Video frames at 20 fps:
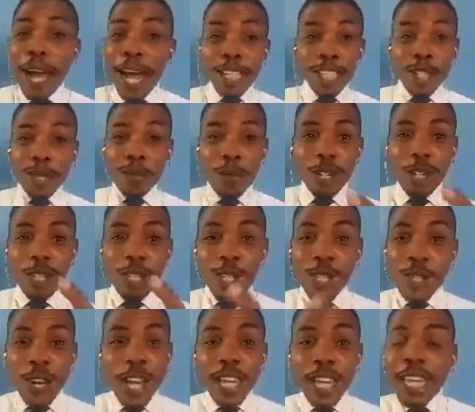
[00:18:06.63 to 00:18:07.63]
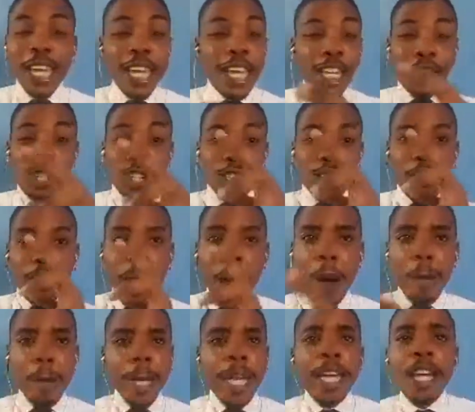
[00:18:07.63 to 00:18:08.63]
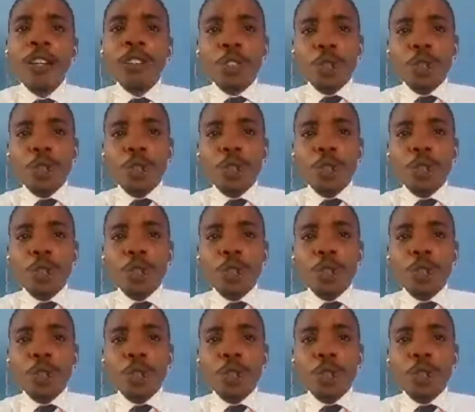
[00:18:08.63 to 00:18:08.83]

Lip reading: I just want to drink, it's just about me,